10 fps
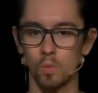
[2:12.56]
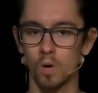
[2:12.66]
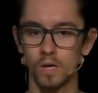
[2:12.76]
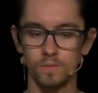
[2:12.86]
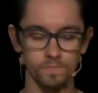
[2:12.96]

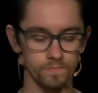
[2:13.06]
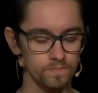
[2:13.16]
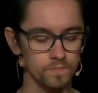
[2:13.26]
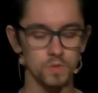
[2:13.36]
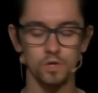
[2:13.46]
1,
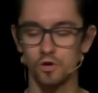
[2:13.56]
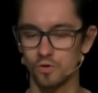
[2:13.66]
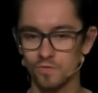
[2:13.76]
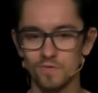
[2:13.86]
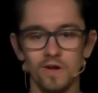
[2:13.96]
2,
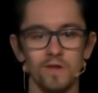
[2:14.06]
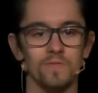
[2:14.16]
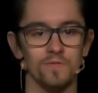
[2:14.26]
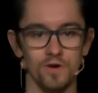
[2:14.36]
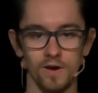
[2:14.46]

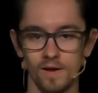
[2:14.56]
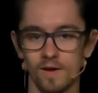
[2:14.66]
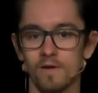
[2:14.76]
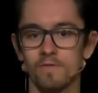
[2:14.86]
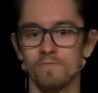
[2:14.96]
3,
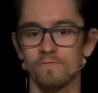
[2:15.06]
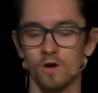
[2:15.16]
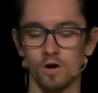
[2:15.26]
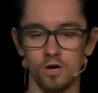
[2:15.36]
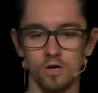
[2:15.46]
4.